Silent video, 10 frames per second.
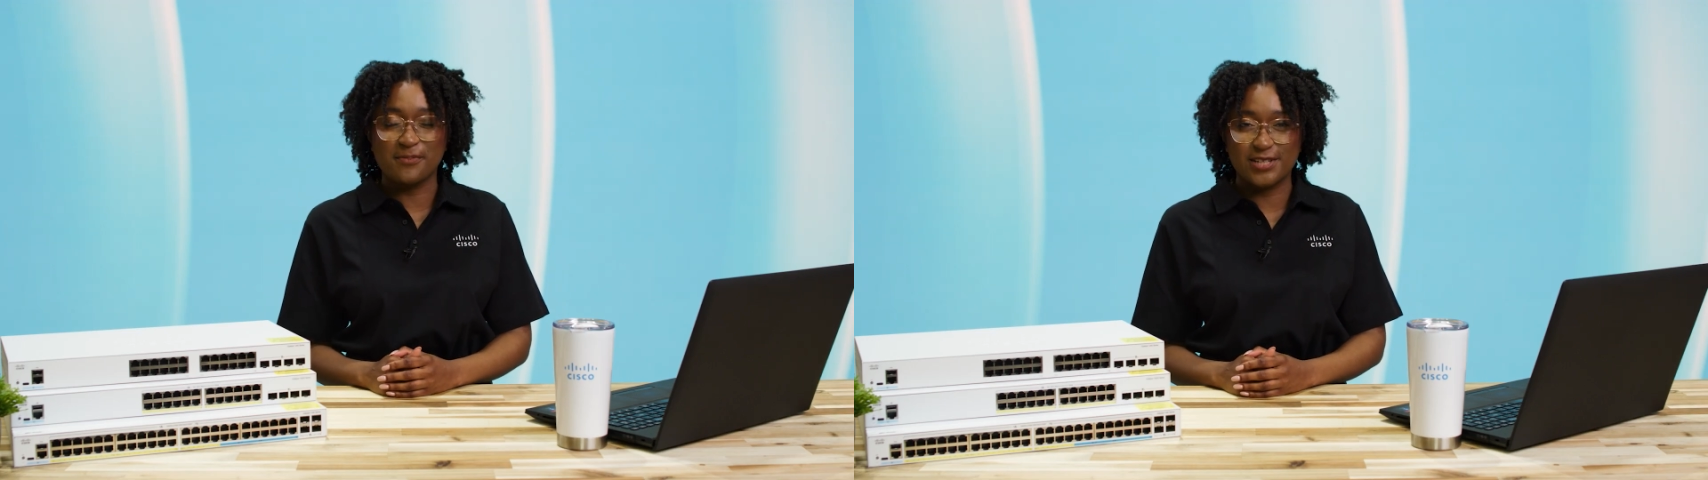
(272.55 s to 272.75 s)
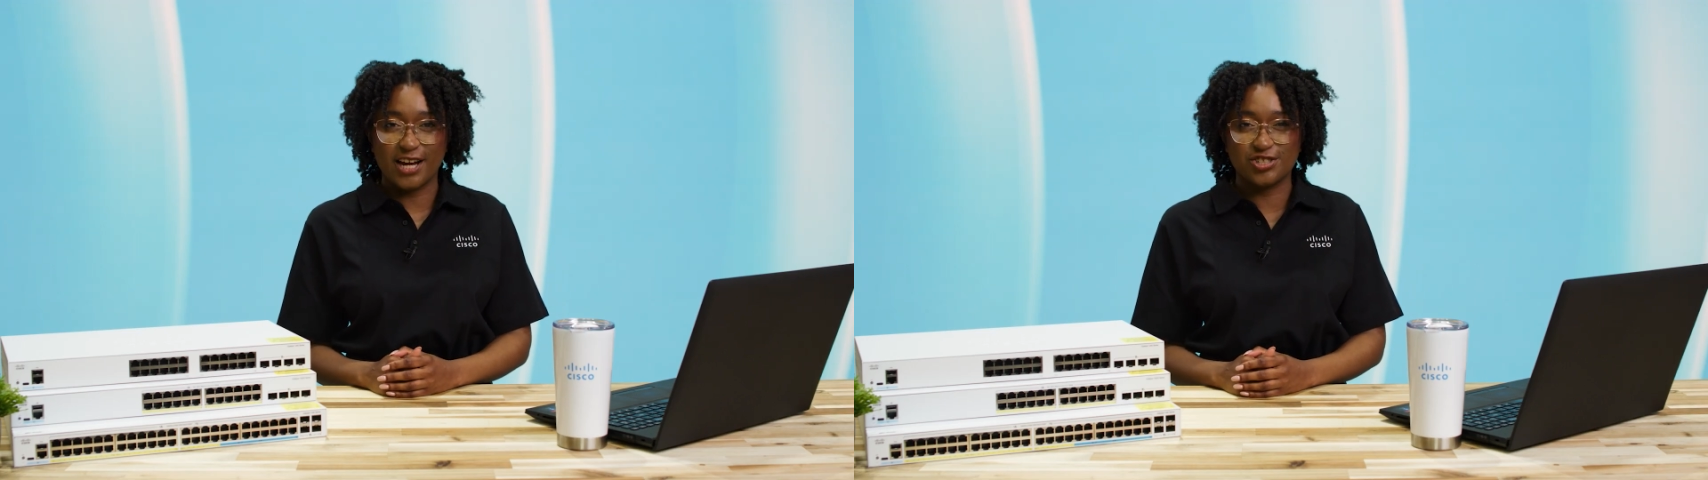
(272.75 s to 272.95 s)

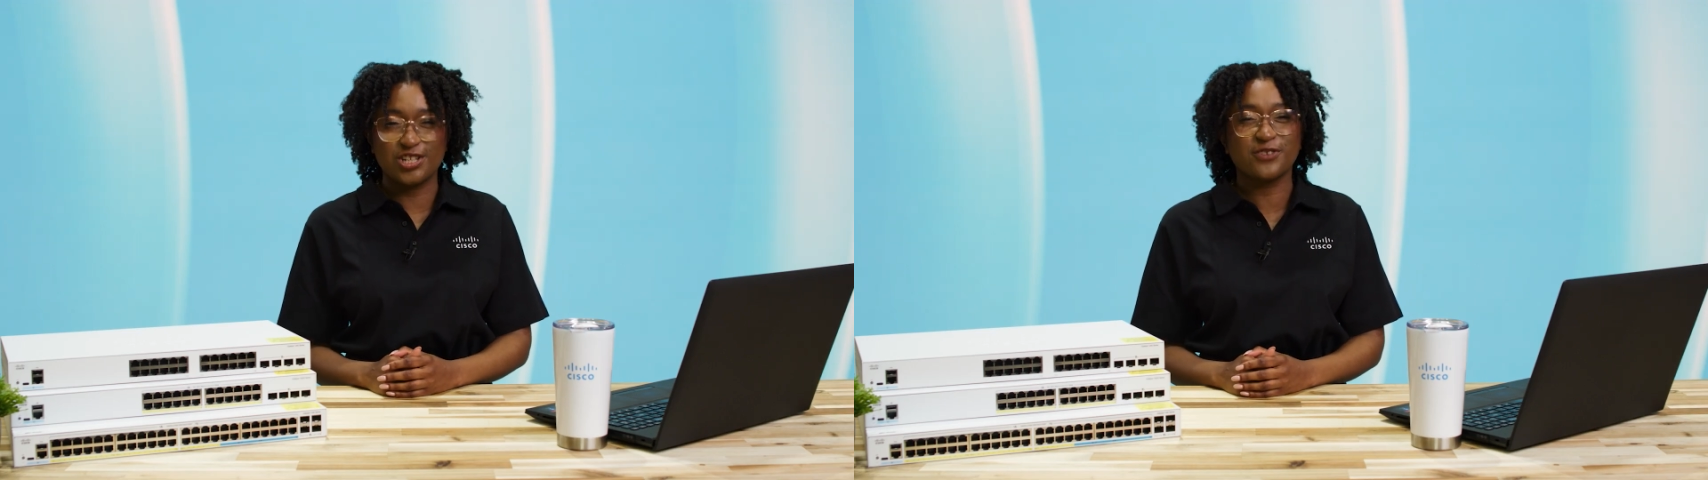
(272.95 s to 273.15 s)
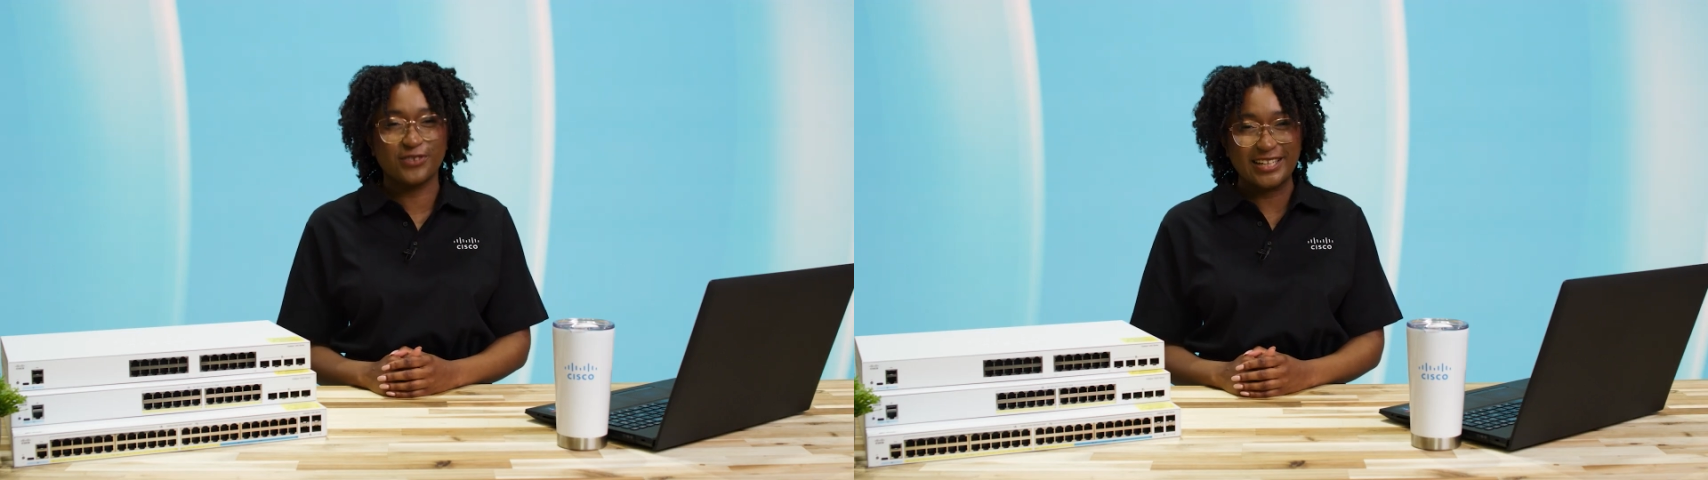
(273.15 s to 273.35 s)
protection
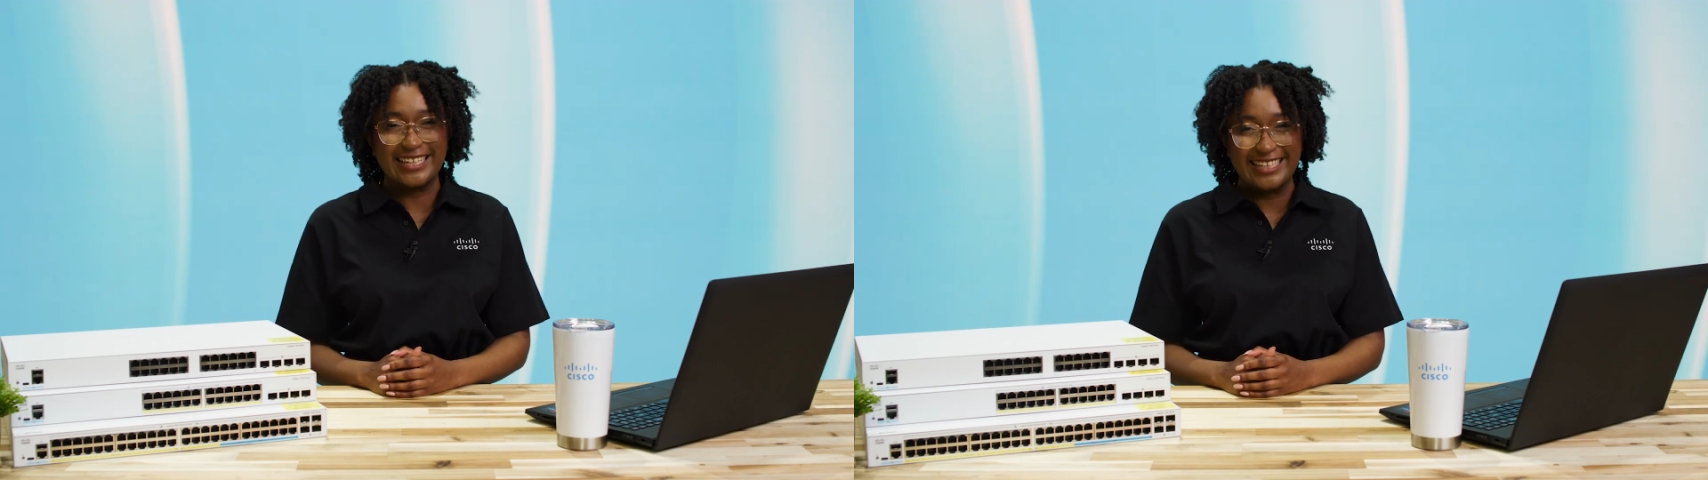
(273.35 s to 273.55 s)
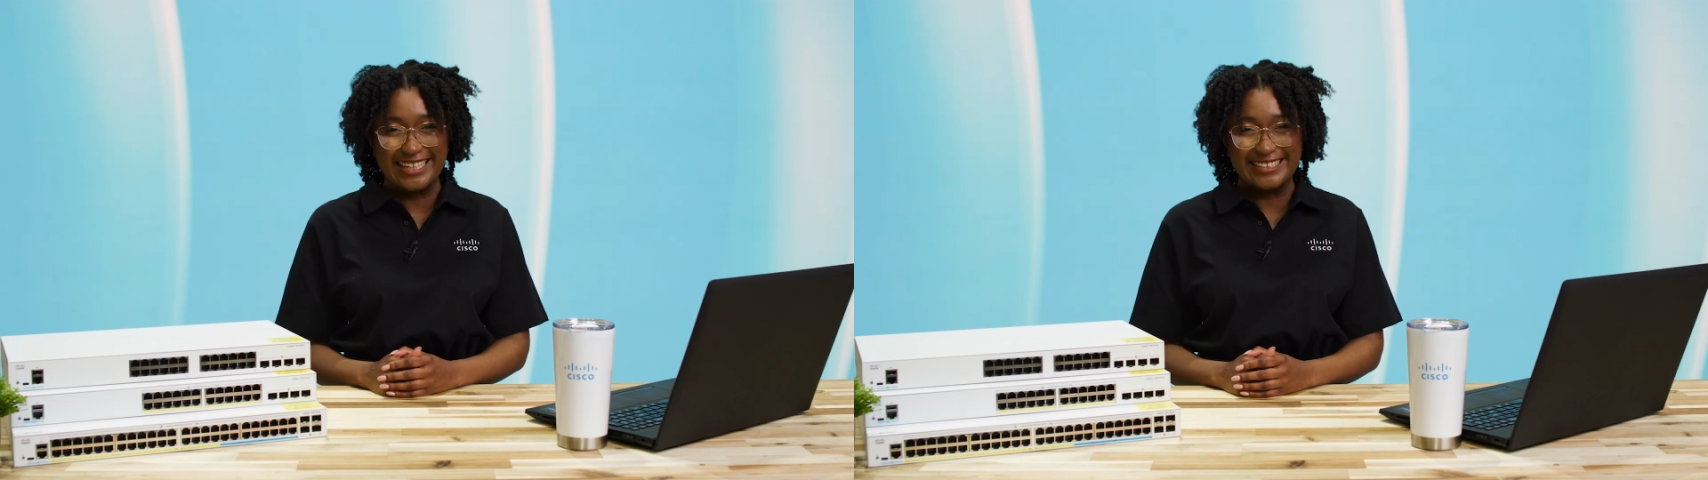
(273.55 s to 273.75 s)
it
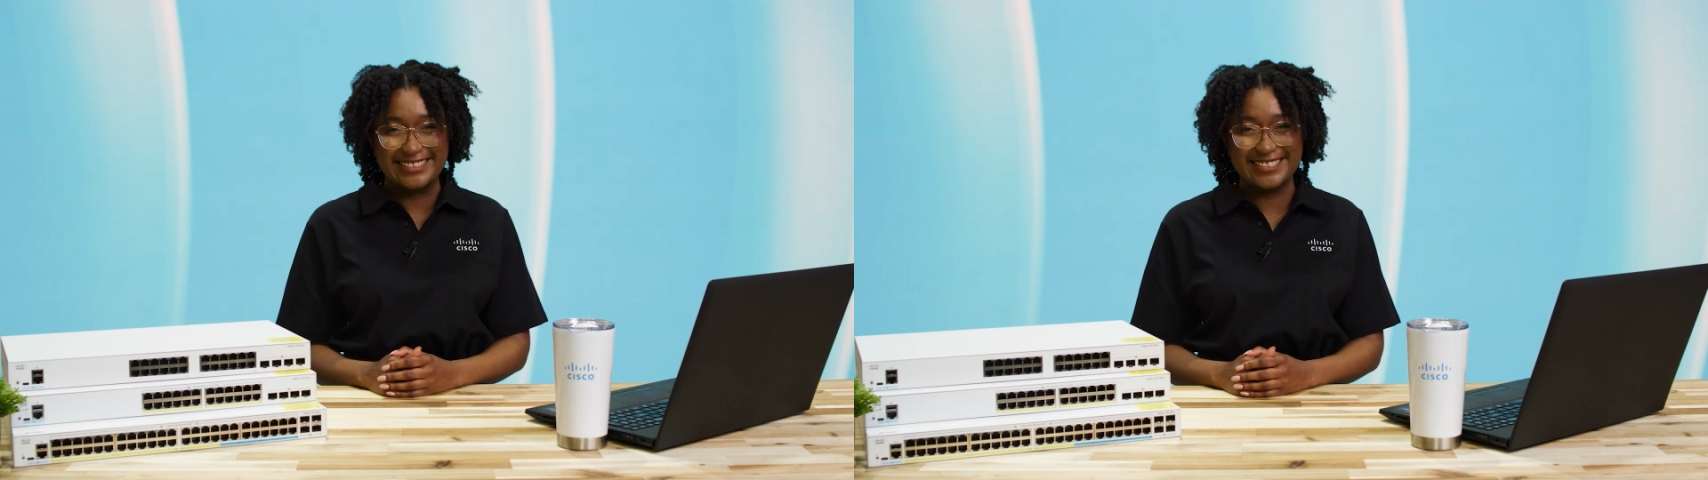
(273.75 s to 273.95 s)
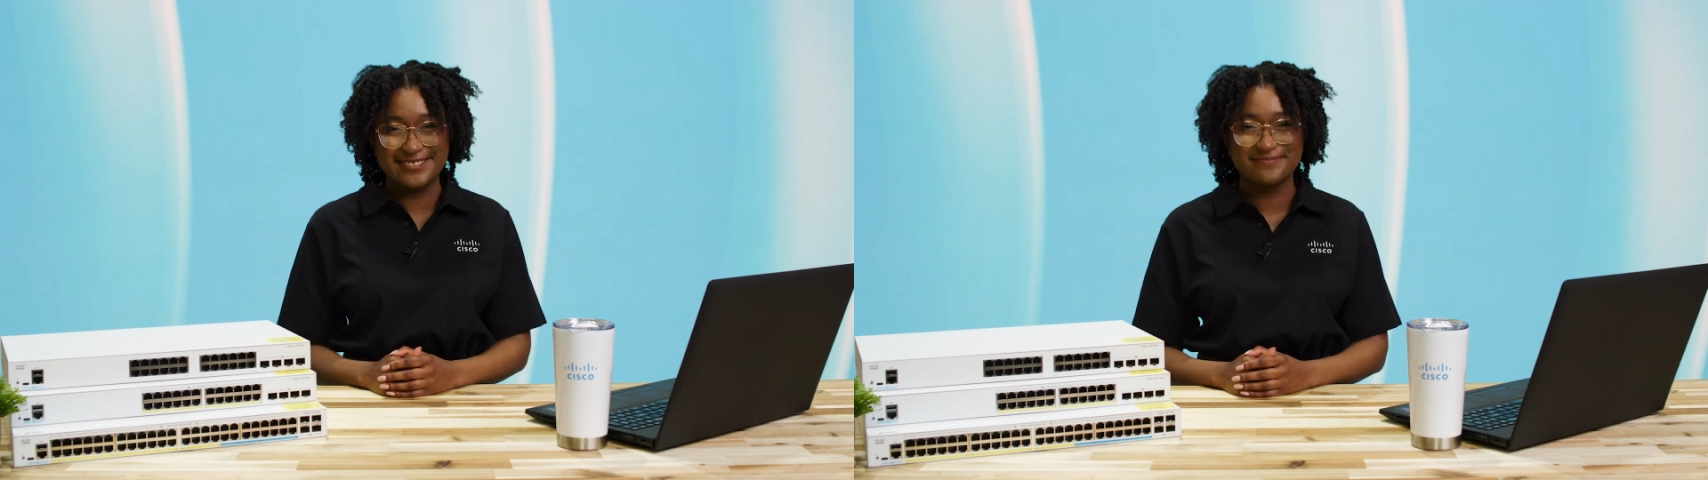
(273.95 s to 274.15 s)
really
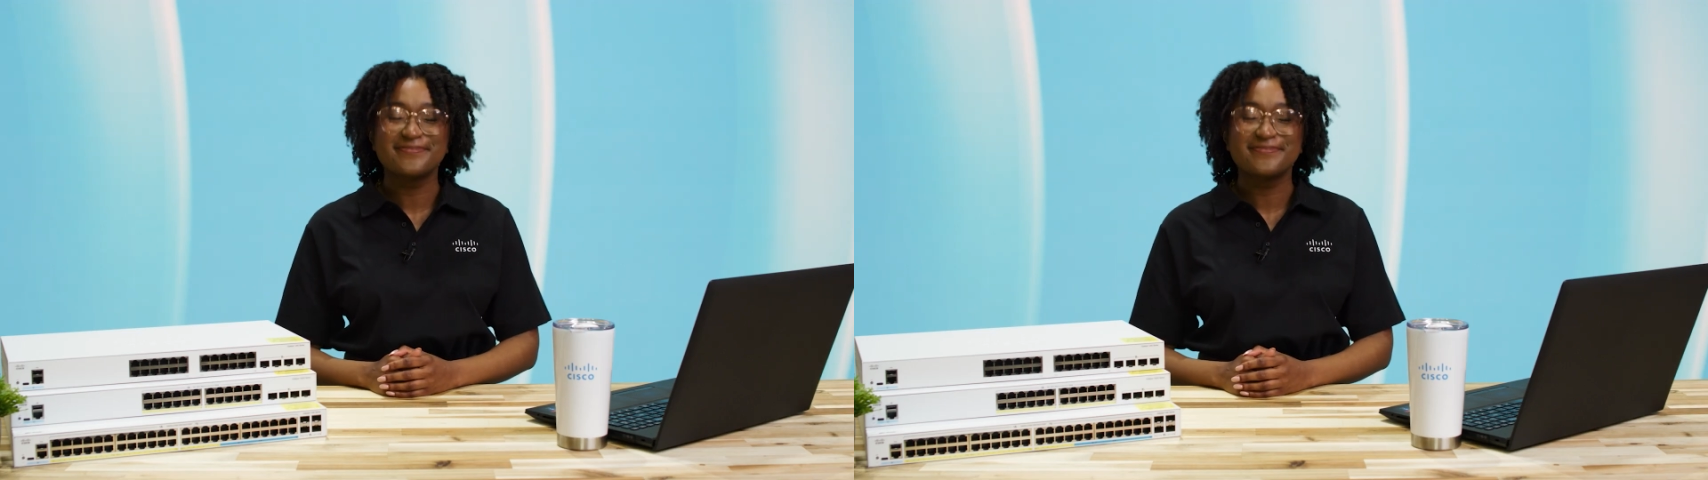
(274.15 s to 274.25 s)
needs.